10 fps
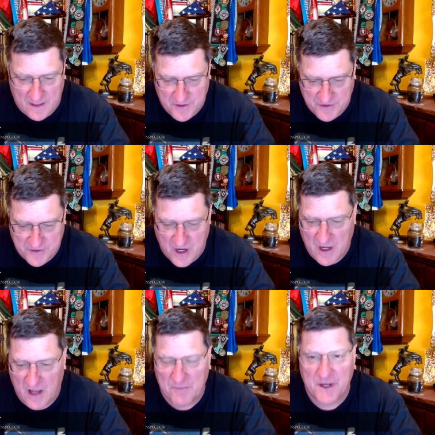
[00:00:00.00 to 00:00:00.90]
I'll just
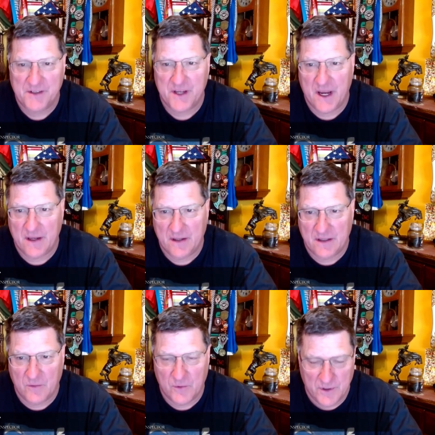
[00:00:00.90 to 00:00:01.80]
start off by saying
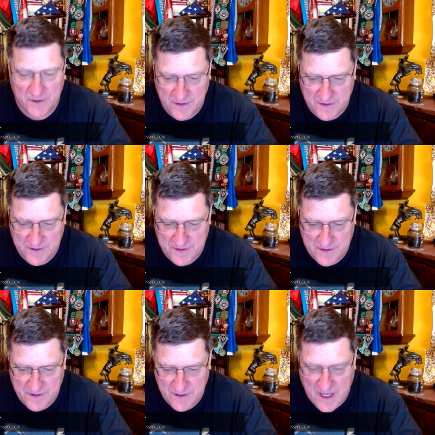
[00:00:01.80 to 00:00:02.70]
that the world
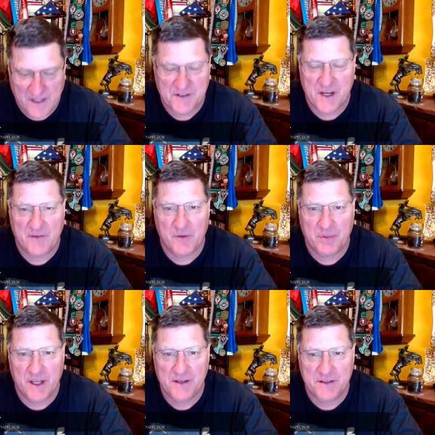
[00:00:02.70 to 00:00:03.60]
is not a safer
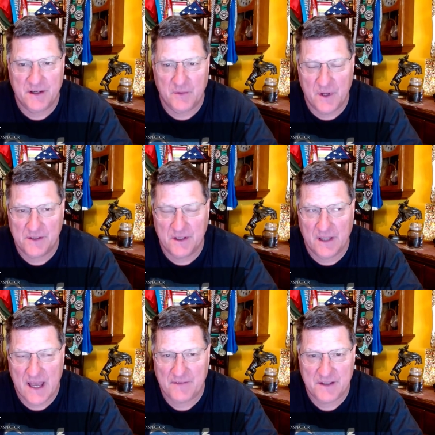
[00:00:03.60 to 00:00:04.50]
place than it was
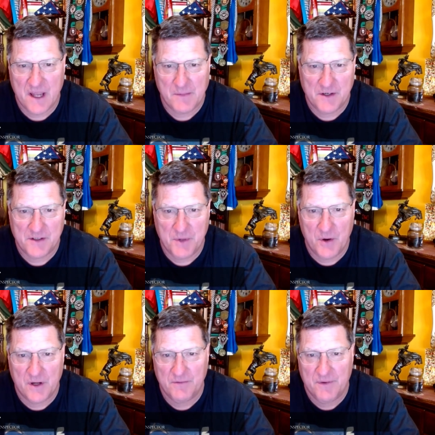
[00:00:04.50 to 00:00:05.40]
the last time I spoke.